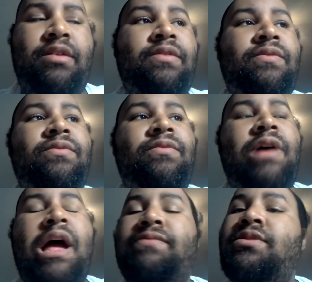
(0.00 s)
and
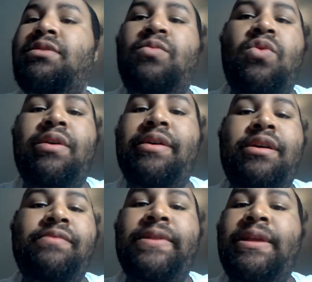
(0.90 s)
after the war in
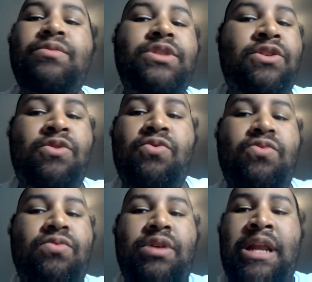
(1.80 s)
heaven, there was
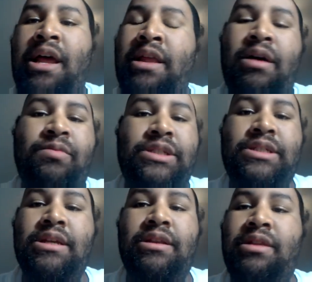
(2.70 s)
no, and I was
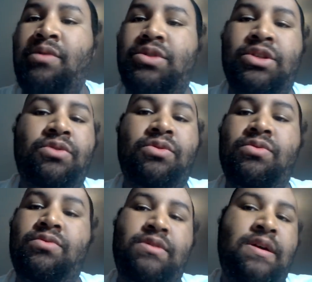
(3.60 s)
seeing, there was
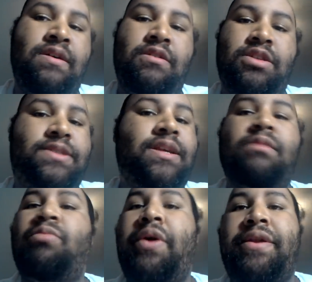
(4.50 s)
no
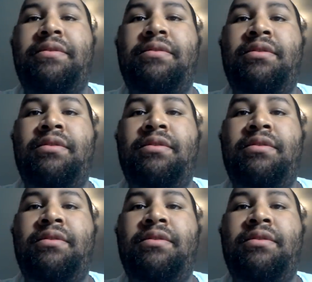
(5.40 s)
celebrating.